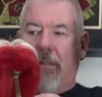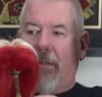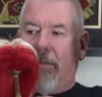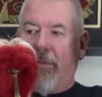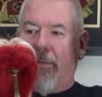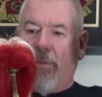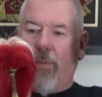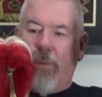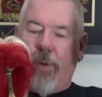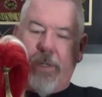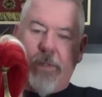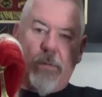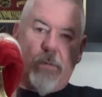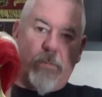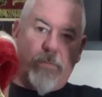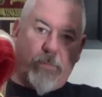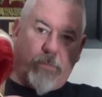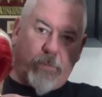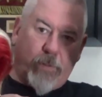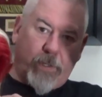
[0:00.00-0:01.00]
The white
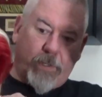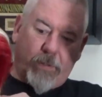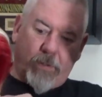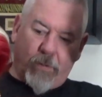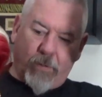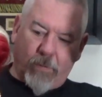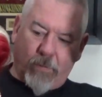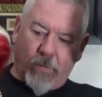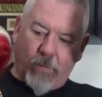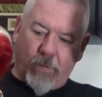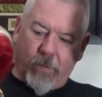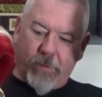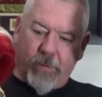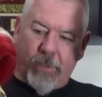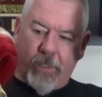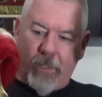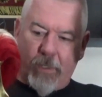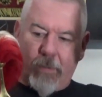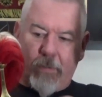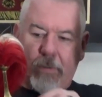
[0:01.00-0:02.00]
over red
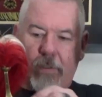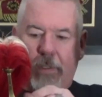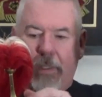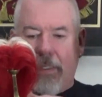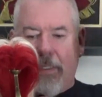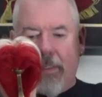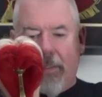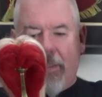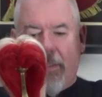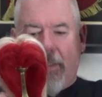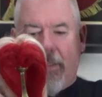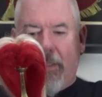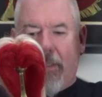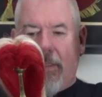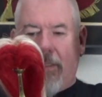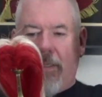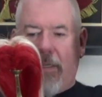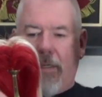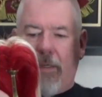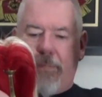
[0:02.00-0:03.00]
horsehair
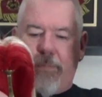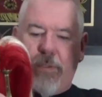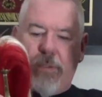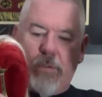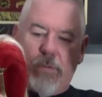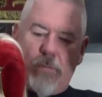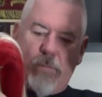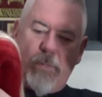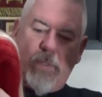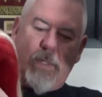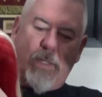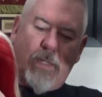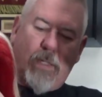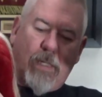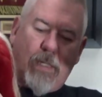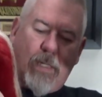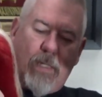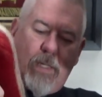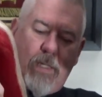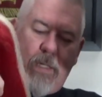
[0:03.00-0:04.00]
plume.
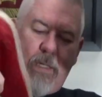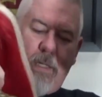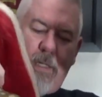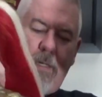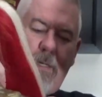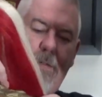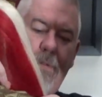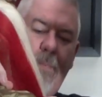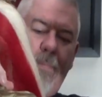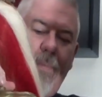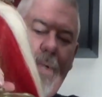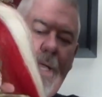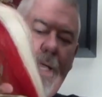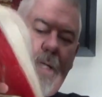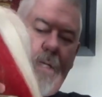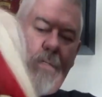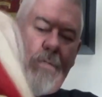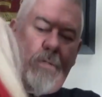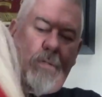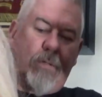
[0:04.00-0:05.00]
And on the
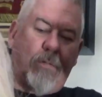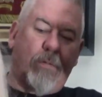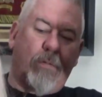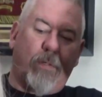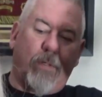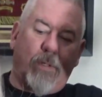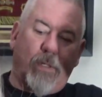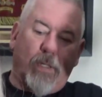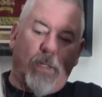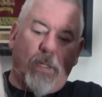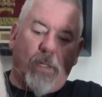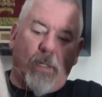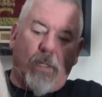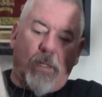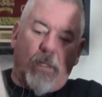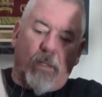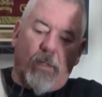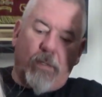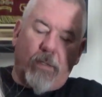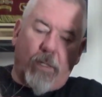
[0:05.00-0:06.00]
back, though,
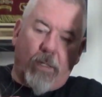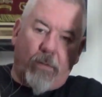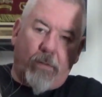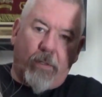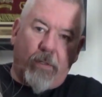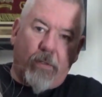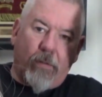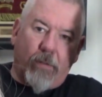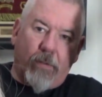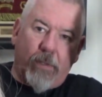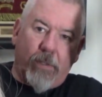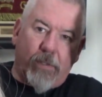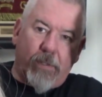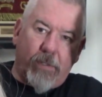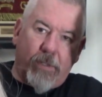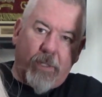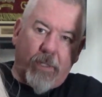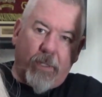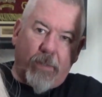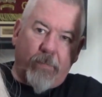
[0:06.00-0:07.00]
down here in this
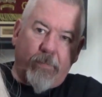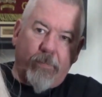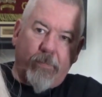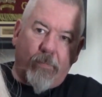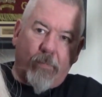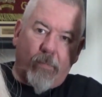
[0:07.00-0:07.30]
seam,